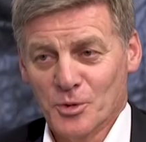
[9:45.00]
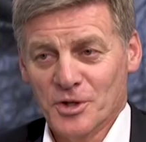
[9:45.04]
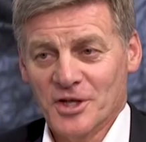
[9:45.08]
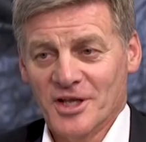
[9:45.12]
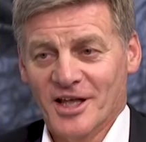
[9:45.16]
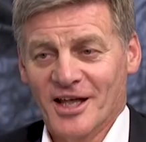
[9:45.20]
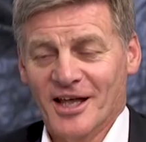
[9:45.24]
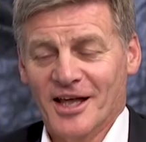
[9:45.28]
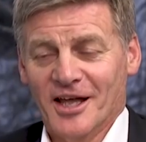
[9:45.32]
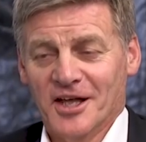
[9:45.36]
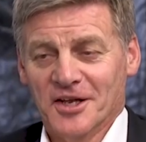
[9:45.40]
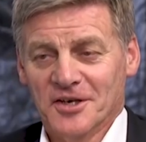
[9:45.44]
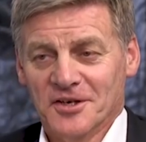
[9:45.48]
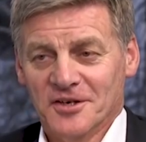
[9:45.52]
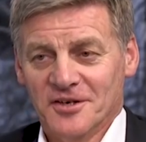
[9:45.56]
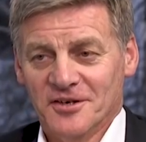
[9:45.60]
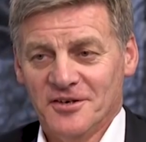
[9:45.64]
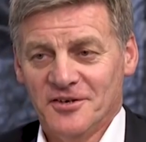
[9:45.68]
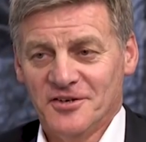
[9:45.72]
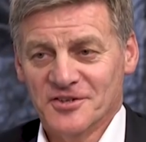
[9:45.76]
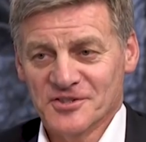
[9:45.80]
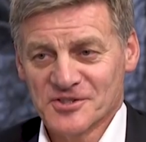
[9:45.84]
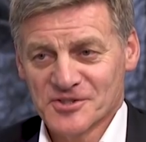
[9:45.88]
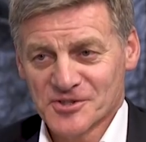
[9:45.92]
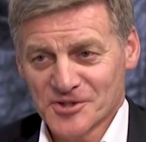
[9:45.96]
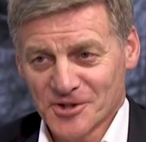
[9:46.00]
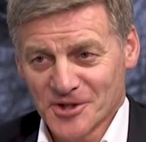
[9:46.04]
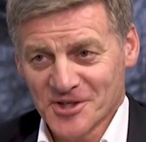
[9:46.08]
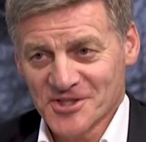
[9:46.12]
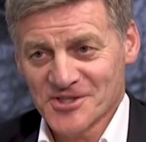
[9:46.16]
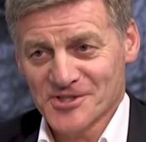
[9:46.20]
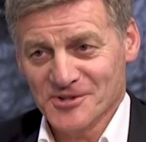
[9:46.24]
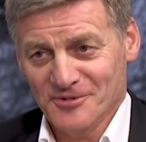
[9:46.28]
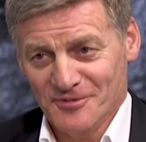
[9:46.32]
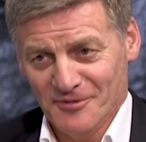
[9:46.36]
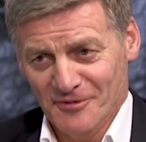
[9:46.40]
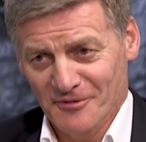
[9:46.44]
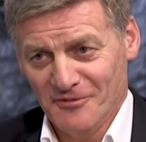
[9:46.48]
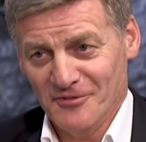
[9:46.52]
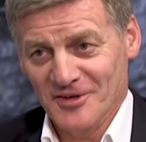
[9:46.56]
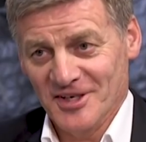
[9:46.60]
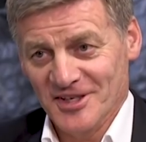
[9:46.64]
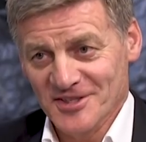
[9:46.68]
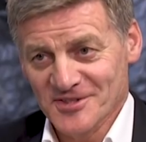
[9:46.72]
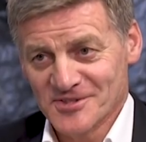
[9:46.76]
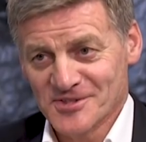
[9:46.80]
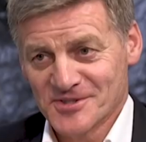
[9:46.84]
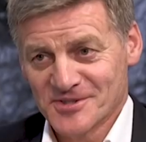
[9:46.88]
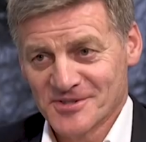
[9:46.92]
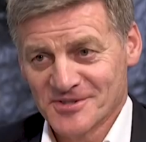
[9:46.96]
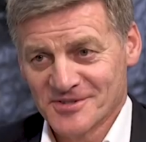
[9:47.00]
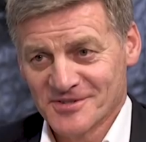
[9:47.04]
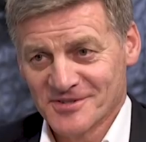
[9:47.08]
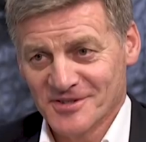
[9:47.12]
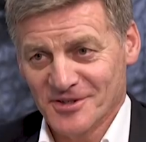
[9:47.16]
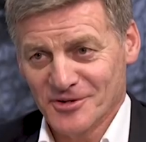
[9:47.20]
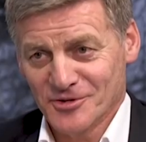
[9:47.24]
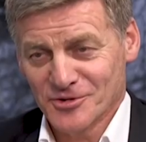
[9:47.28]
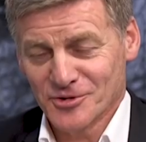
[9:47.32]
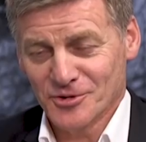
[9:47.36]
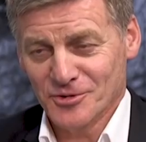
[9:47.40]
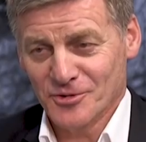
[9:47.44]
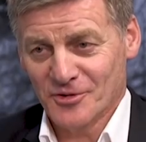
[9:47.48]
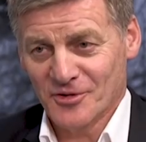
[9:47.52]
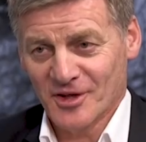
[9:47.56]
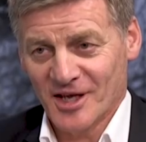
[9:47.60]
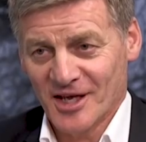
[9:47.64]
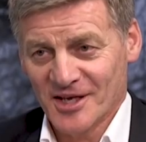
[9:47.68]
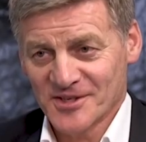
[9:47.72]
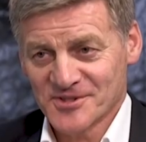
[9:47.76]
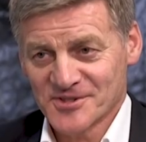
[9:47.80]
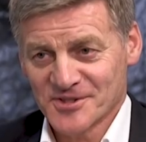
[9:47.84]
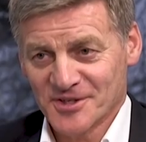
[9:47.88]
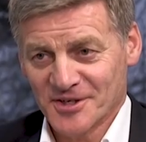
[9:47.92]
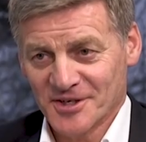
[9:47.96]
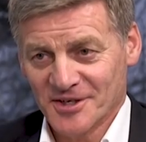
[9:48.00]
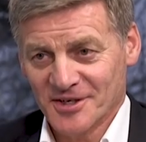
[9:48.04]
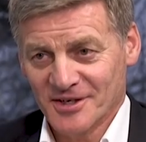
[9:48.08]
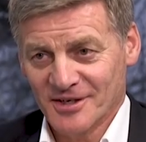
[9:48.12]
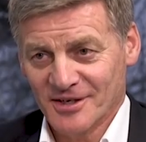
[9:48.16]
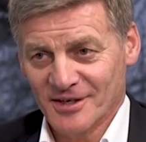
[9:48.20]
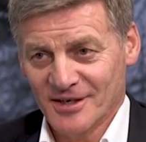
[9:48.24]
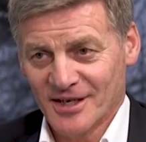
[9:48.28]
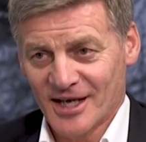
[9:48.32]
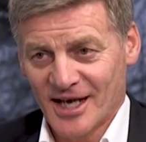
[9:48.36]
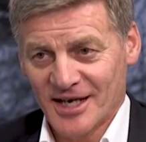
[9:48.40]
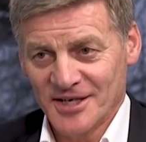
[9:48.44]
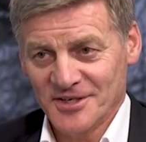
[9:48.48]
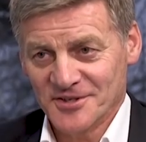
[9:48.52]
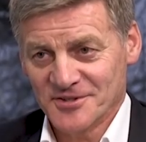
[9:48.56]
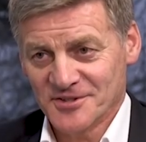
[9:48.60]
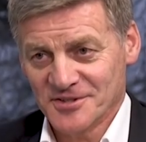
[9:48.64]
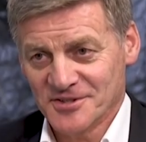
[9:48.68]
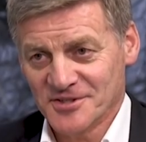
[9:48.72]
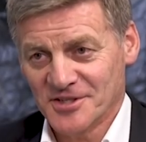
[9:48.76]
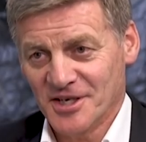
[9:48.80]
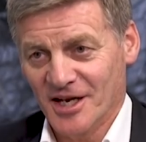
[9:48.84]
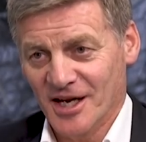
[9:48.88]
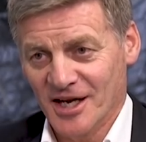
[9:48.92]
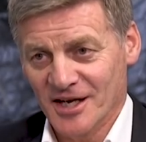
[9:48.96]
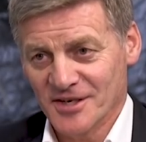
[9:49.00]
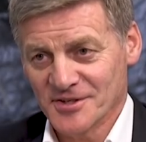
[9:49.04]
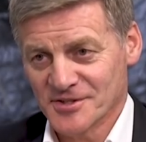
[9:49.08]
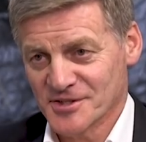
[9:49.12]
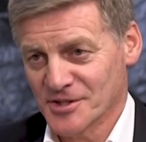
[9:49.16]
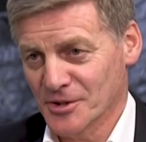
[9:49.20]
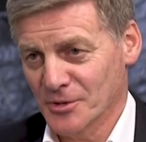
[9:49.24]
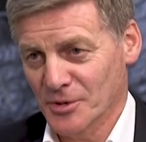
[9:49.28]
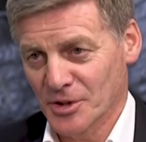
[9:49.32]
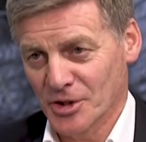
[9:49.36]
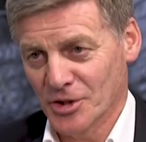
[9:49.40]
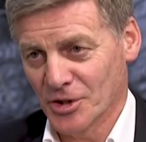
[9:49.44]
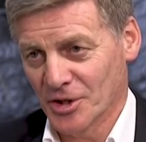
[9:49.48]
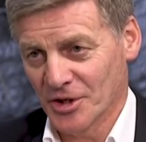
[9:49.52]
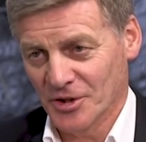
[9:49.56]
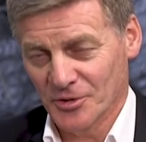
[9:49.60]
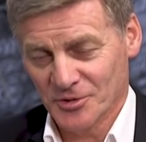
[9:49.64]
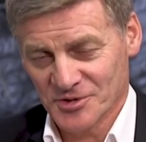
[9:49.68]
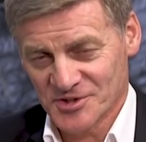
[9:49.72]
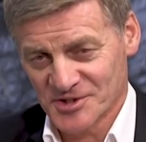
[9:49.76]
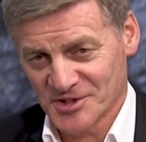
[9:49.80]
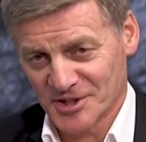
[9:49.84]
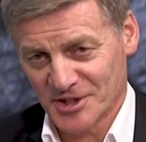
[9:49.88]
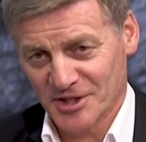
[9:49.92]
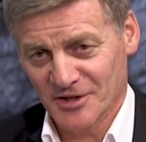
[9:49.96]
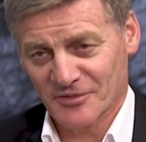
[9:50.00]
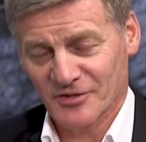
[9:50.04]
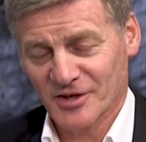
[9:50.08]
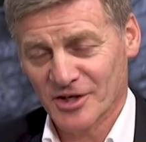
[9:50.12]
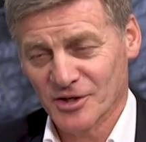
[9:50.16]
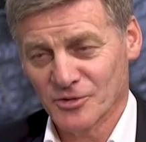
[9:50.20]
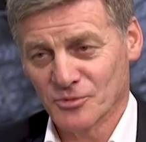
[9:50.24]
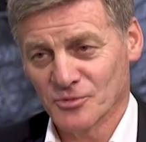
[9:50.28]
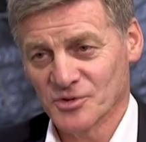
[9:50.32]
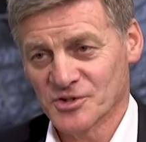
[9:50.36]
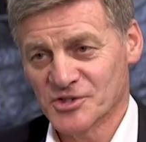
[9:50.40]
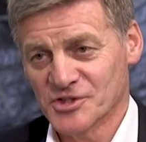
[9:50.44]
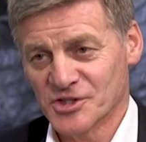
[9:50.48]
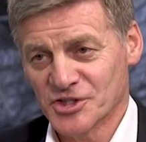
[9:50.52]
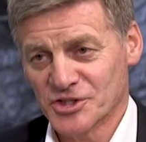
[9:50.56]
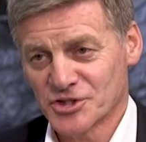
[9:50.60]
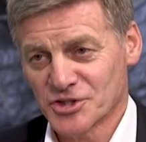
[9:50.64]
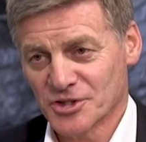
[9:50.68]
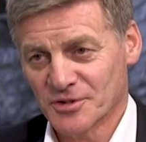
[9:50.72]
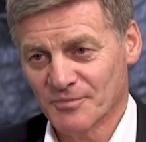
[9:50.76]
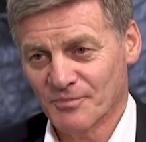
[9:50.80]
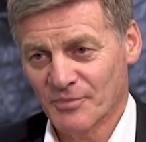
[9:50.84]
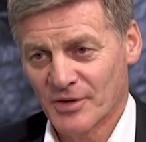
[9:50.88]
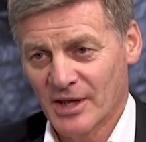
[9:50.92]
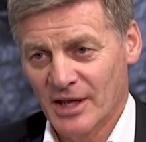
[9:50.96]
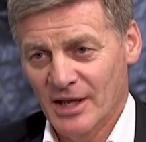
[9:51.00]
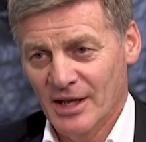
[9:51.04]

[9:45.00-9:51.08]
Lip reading: we had decisive events in 2008-10. So we got into a significant recession.